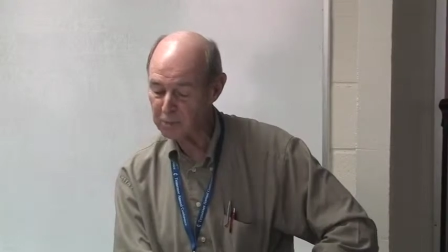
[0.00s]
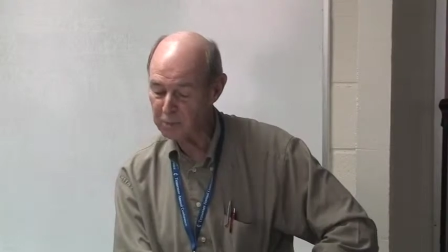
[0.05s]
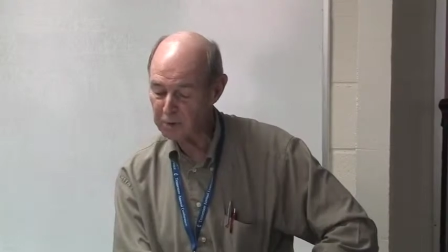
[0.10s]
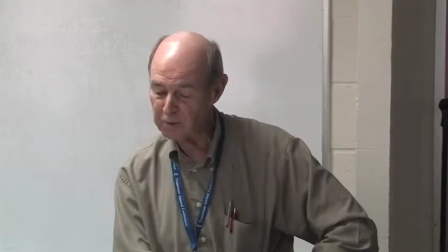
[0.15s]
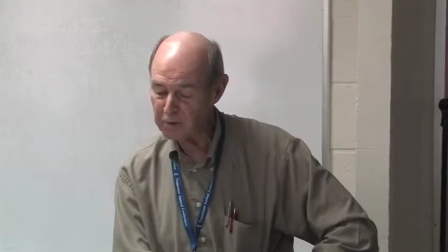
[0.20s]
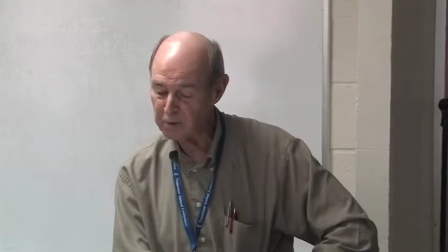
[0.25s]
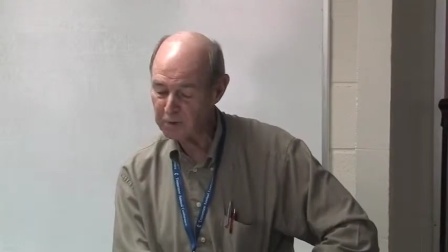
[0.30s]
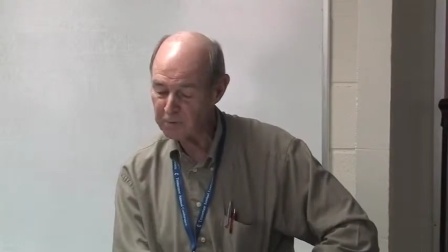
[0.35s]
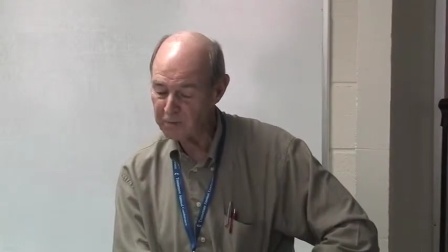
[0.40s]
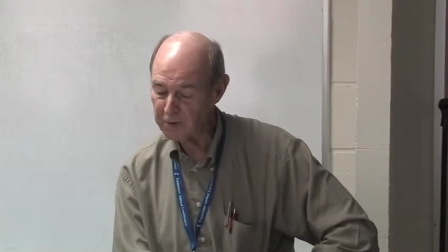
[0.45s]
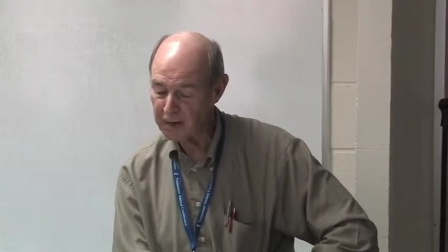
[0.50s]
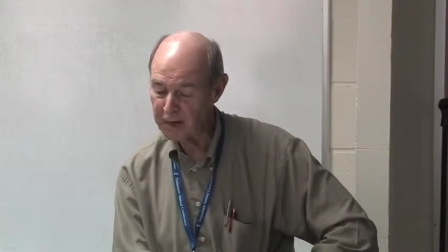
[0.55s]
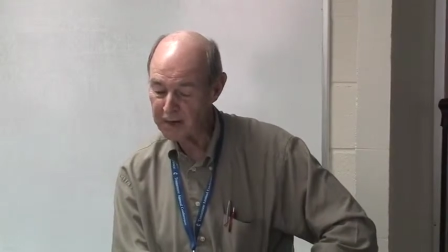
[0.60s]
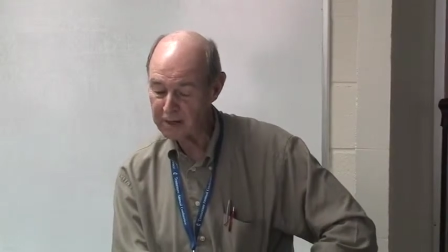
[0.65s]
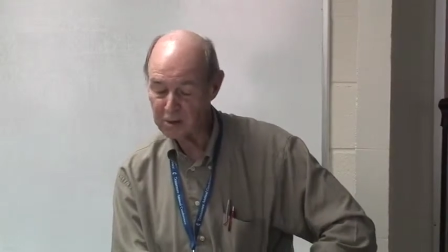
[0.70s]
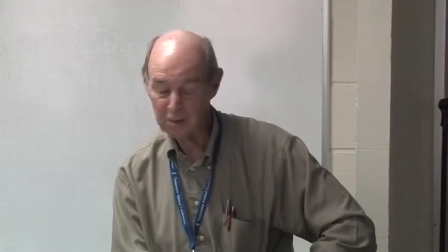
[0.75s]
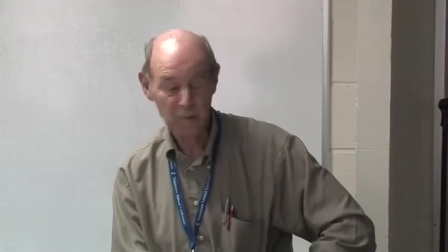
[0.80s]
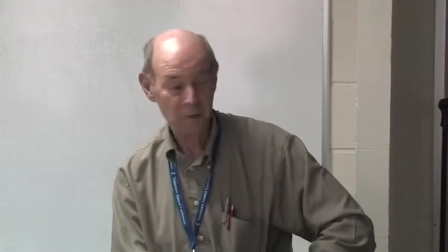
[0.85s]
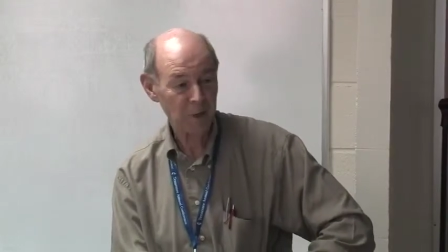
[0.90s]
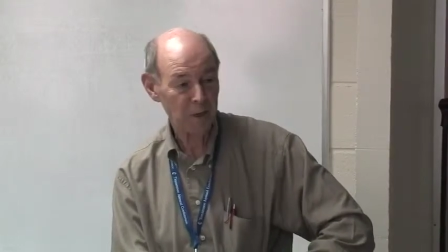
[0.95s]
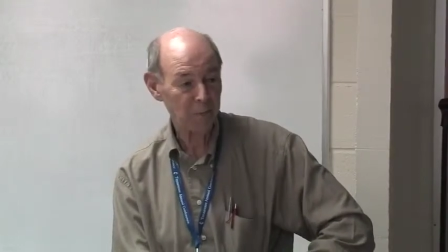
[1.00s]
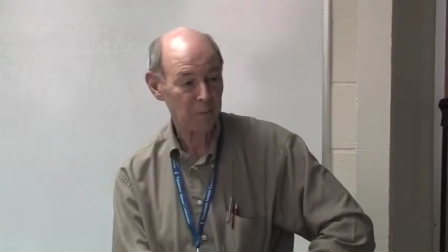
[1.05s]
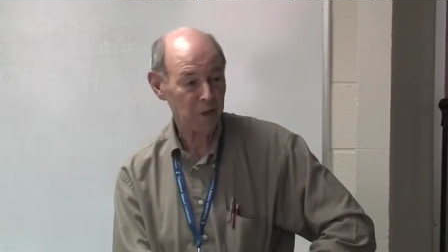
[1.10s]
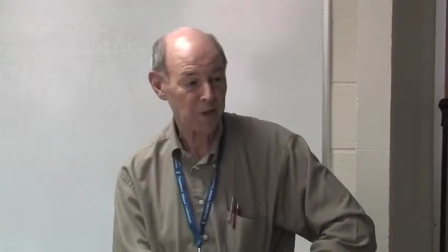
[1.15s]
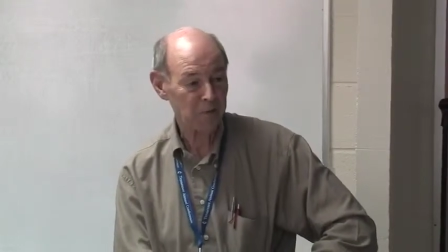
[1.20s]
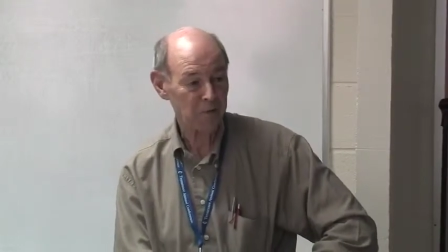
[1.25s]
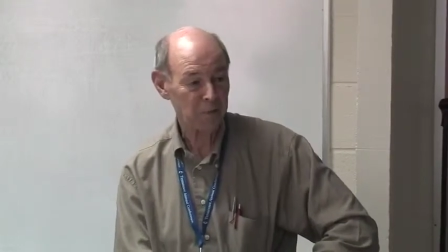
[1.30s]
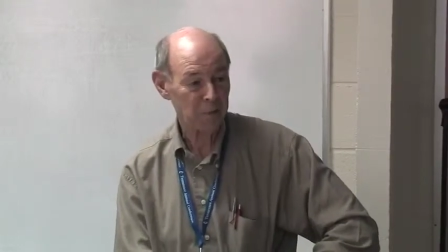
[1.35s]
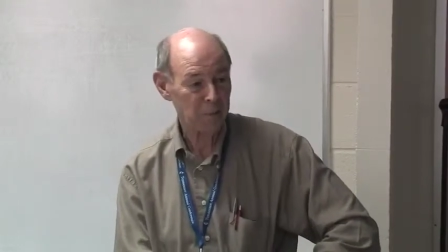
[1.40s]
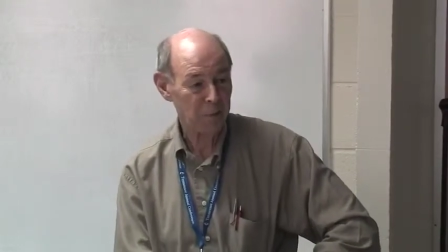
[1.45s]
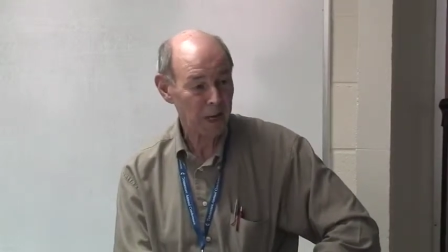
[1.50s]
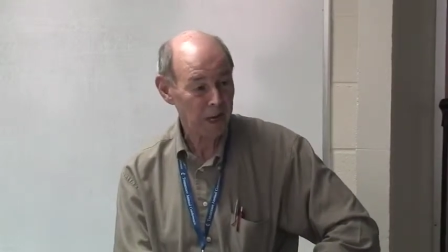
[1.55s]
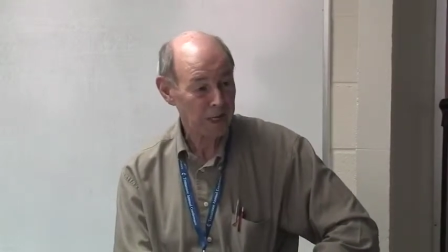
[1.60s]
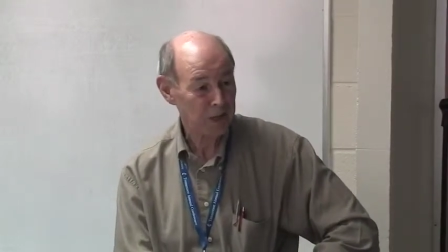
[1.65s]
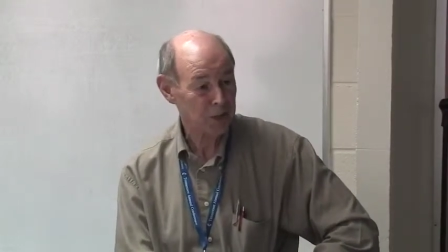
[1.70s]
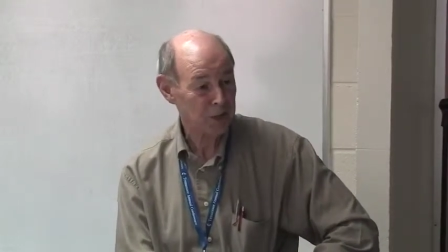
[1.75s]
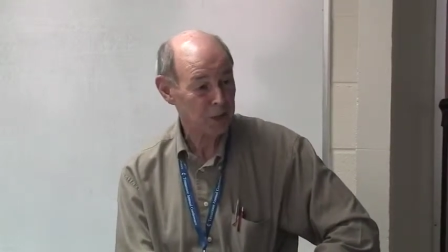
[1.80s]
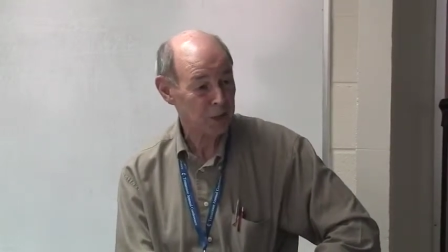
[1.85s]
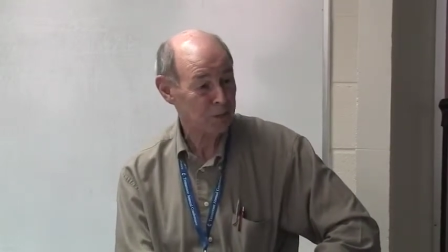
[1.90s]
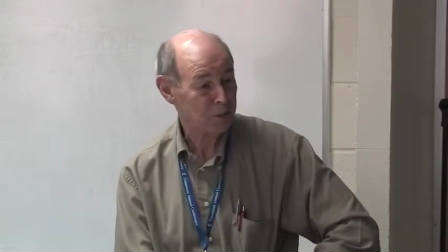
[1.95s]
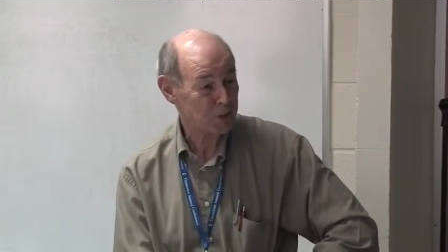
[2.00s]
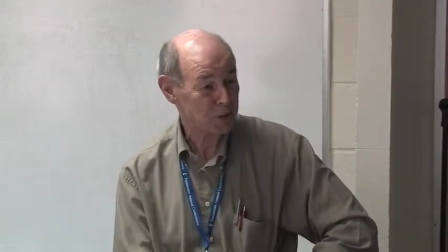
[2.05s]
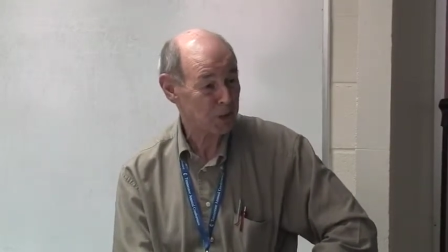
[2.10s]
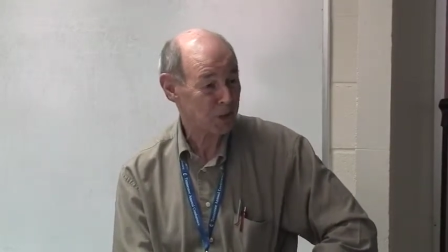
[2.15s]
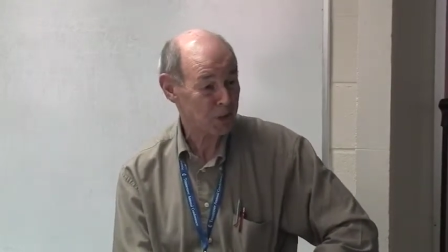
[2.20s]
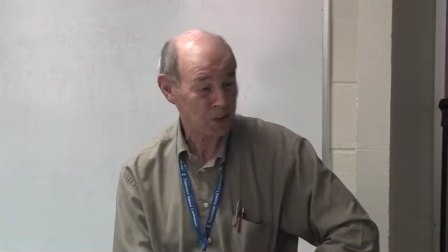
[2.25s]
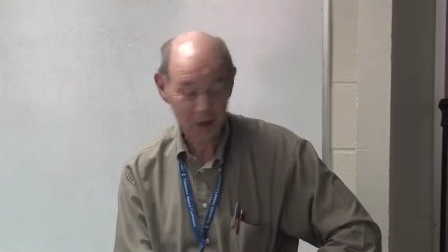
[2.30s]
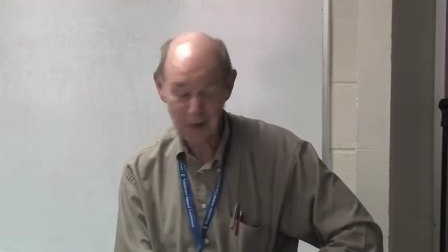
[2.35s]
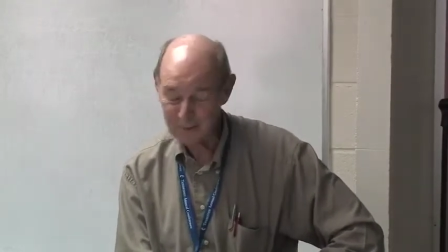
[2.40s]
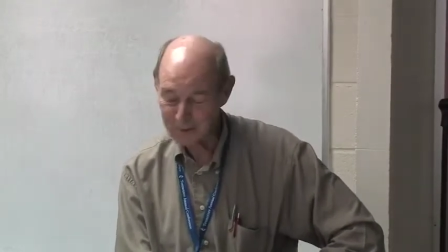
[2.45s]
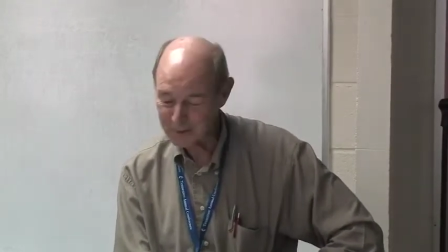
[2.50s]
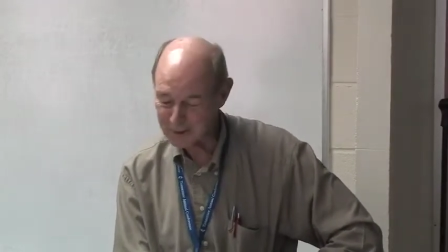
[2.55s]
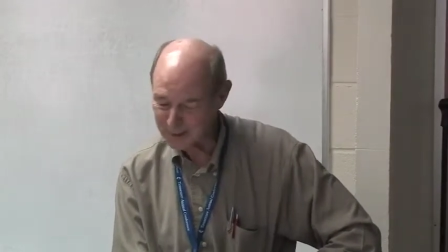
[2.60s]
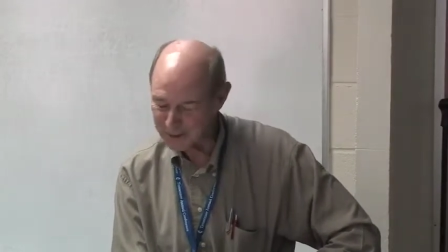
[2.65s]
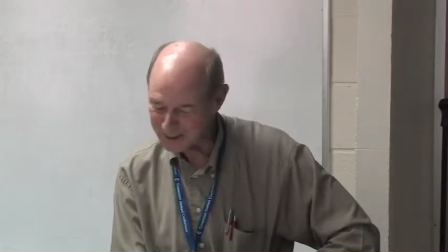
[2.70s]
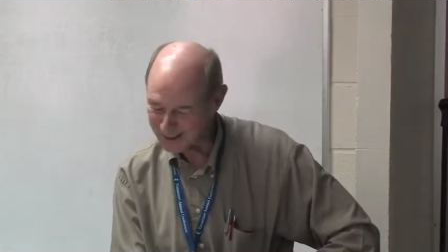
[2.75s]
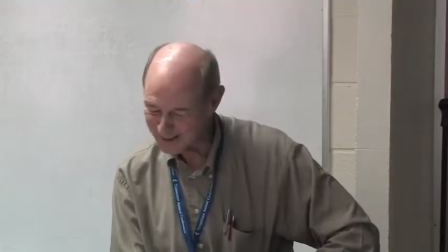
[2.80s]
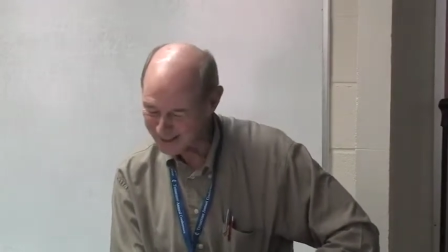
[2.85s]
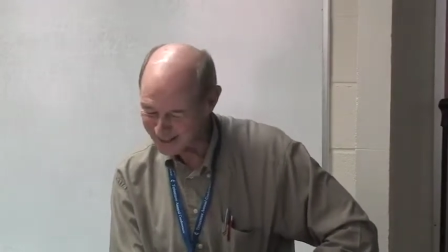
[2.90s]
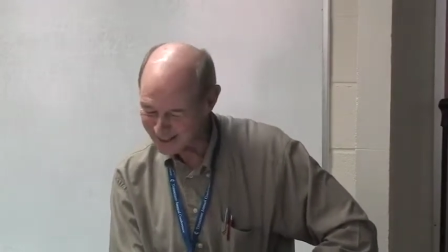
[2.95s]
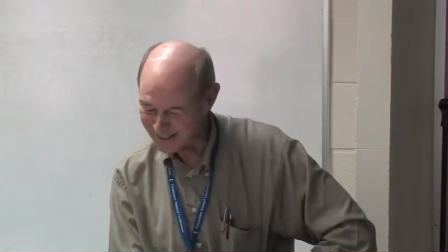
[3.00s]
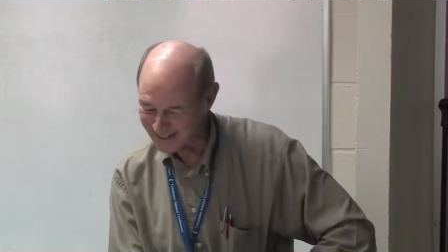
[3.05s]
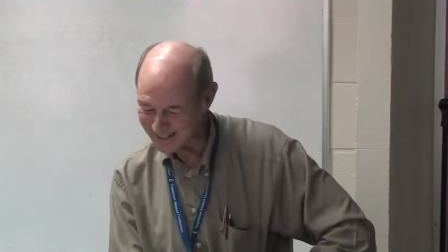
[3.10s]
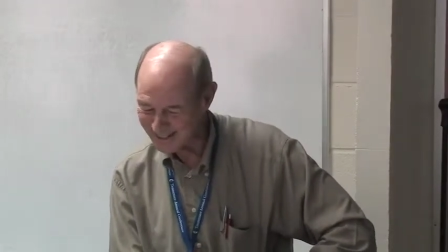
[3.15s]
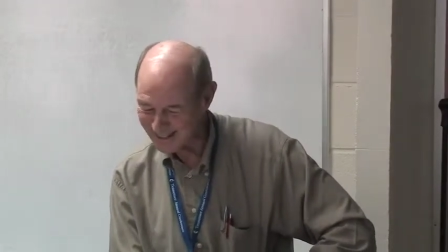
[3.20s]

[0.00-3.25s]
moving vans, and maybe even baggage limits on airplanes.